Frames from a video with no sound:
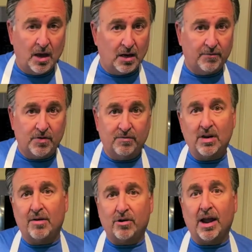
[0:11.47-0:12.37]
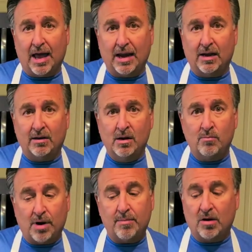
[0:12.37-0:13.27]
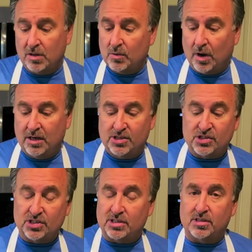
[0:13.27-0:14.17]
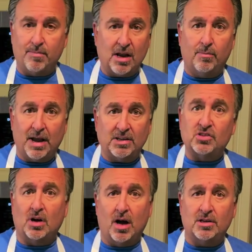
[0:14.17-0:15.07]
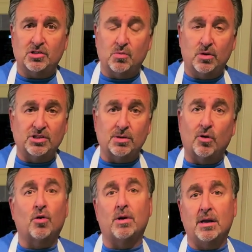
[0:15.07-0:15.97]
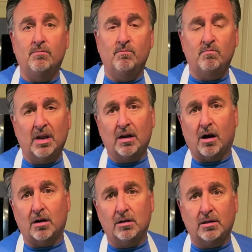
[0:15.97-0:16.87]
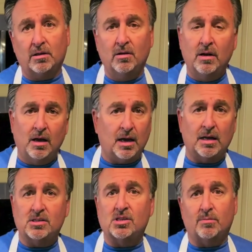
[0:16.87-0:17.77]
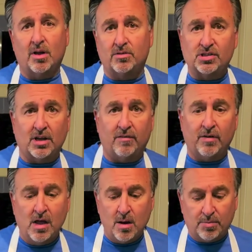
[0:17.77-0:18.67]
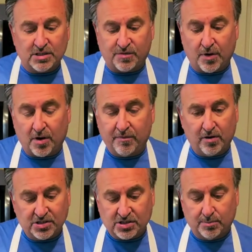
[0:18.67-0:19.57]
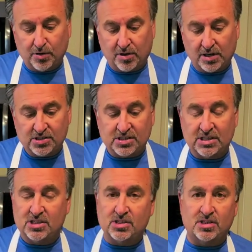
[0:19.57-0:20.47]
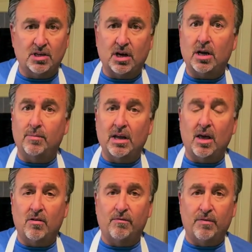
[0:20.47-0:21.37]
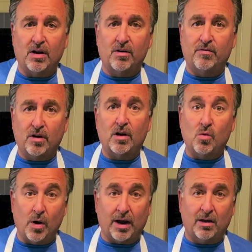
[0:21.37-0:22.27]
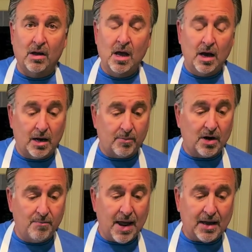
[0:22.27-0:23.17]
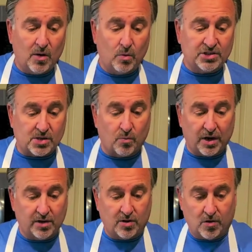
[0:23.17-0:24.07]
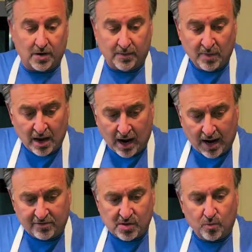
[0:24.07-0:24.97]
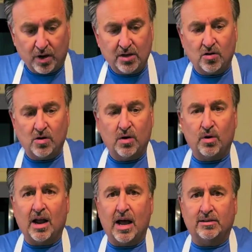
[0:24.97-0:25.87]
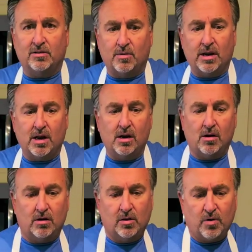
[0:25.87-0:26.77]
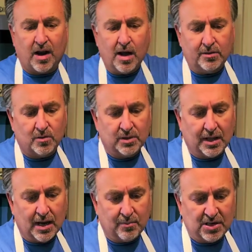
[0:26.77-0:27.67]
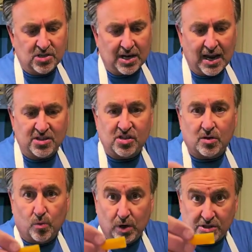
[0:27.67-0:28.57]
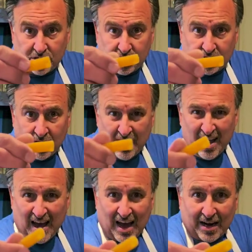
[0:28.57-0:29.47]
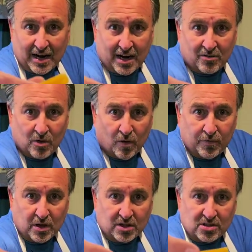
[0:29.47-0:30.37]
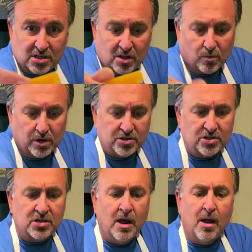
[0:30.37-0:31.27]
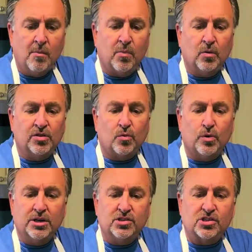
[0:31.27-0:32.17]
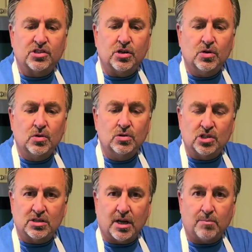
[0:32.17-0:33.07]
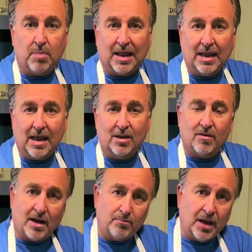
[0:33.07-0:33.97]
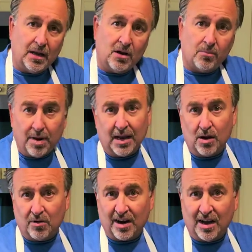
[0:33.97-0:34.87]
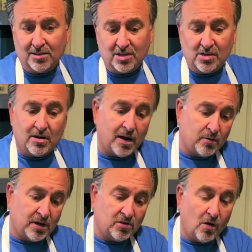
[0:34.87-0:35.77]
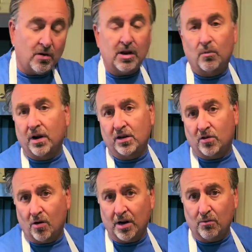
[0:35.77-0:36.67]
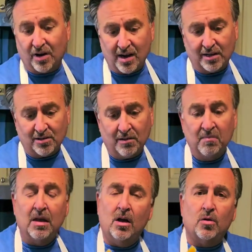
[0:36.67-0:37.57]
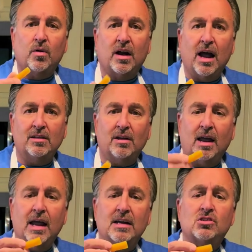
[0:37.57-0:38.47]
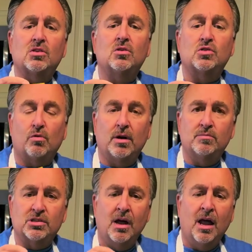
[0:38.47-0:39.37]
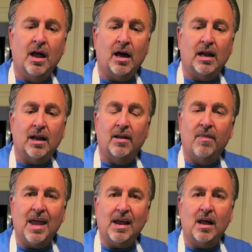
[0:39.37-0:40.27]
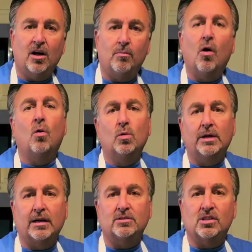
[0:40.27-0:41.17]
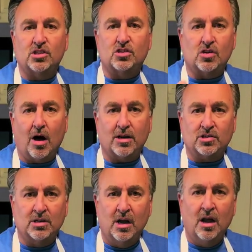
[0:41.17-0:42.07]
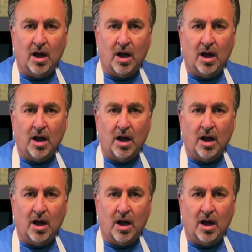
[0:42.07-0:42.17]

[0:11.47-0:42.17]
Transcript: And if you've never had it, primarily what it is, it's a tomato-based sauce with some cream and garlic and some other stuff. But it's very simple. You're going to see this is going to come together very quick. And I'm going to make it with some rigatoni. I have some rigatoni rigata right here. And the rigata, what that means, it has the ridges on it. I don't know if you can see the ridges, but what the ridges do, just like penne, you got penne or rigata, you got rigatoni or rigatoni rigata. The rigata has those ribs on it, and they help hold on to the sauce.